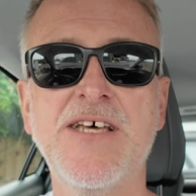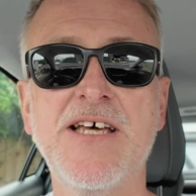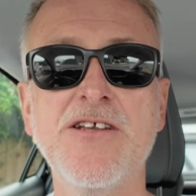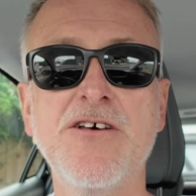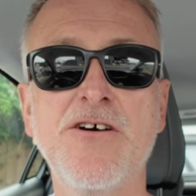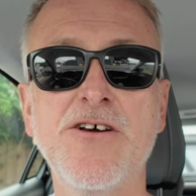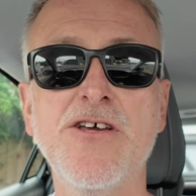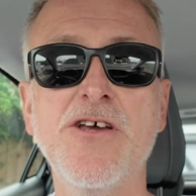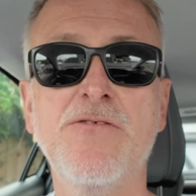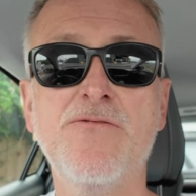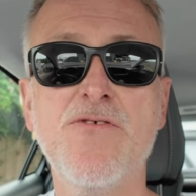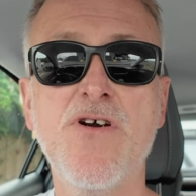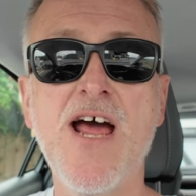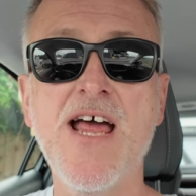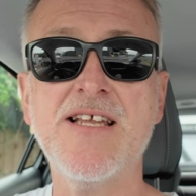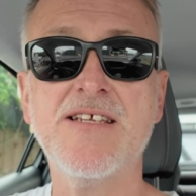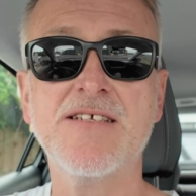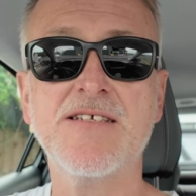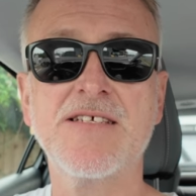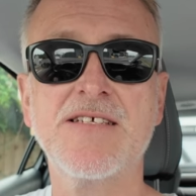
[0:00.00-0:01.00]
They're not your
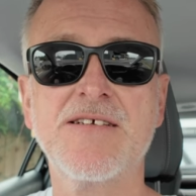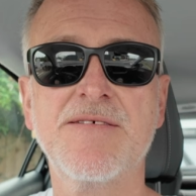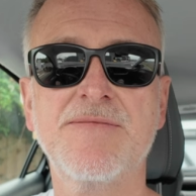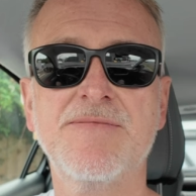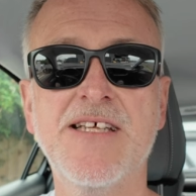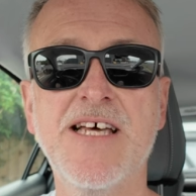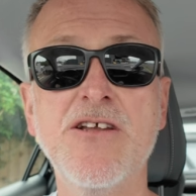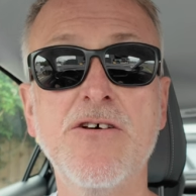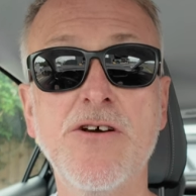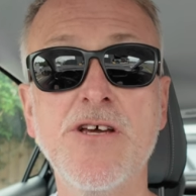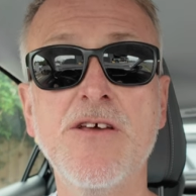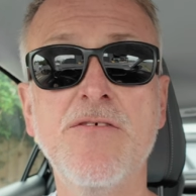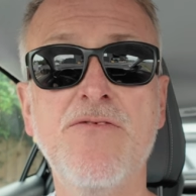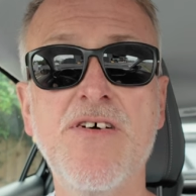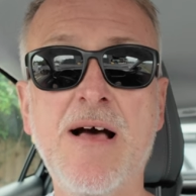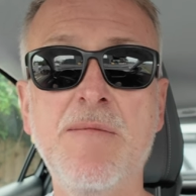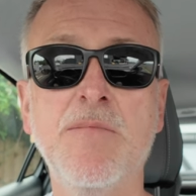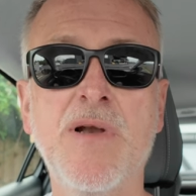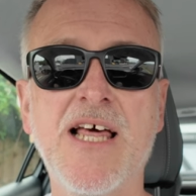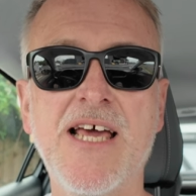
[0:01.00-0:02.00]
friends, they're not your
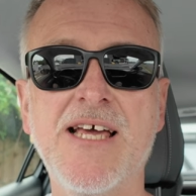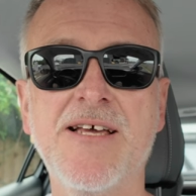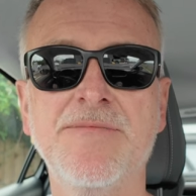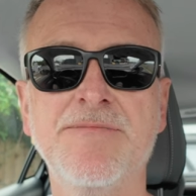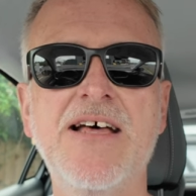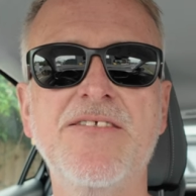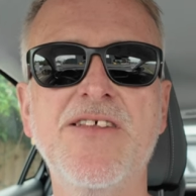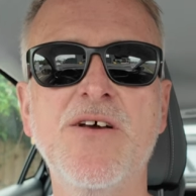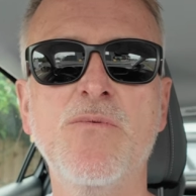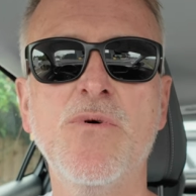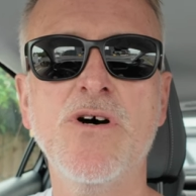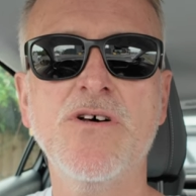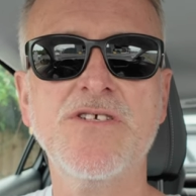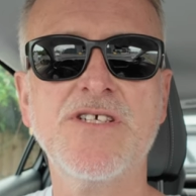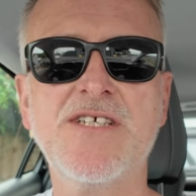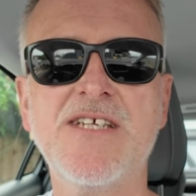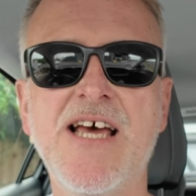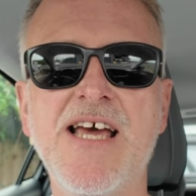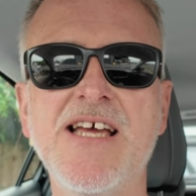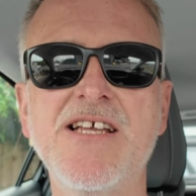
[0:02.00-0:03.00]
family, and they won't
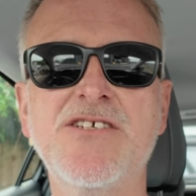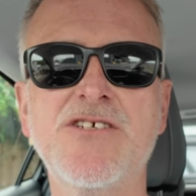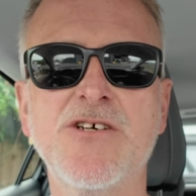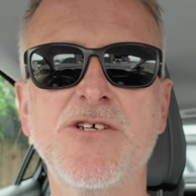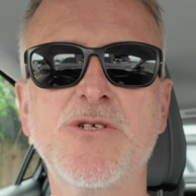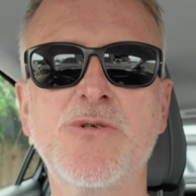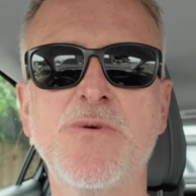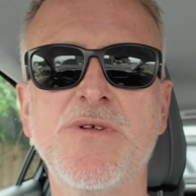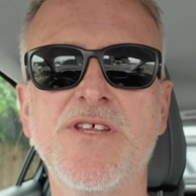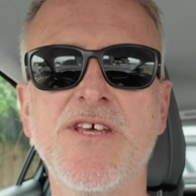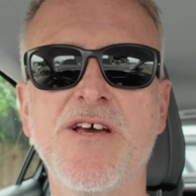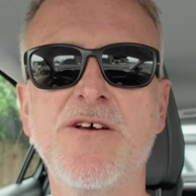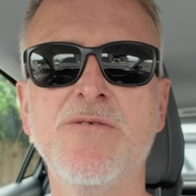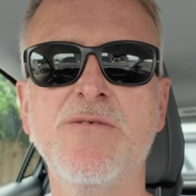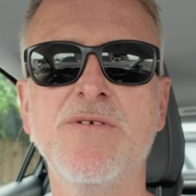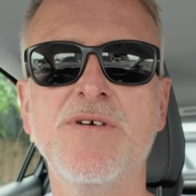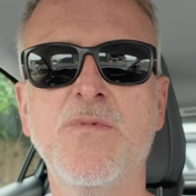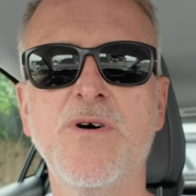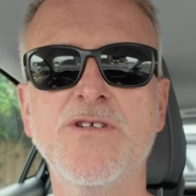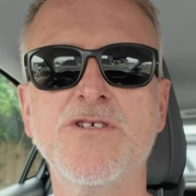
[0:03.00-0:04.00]
stay in touch with
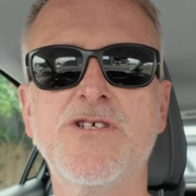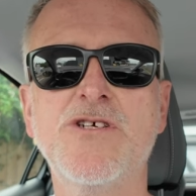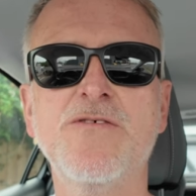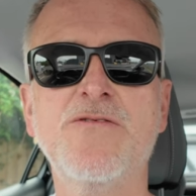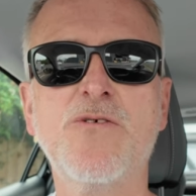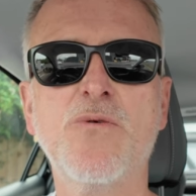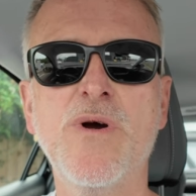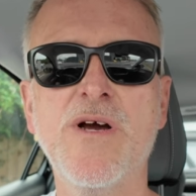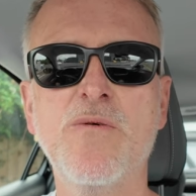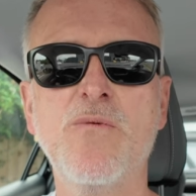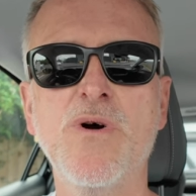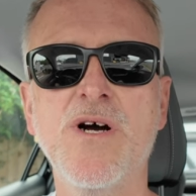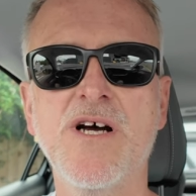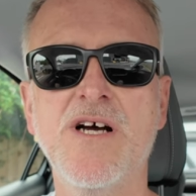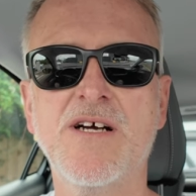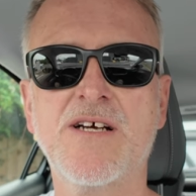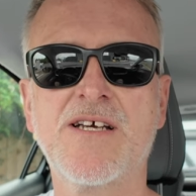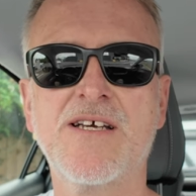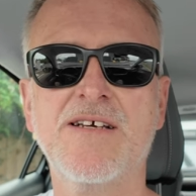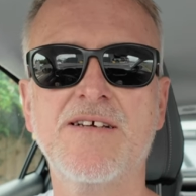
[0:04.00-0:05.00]
you once you've quit
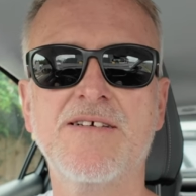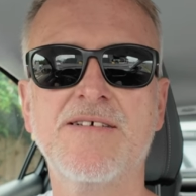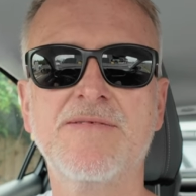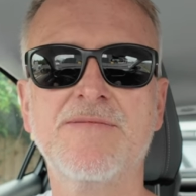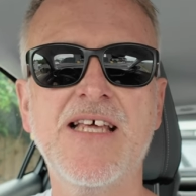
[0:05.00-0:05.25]
work.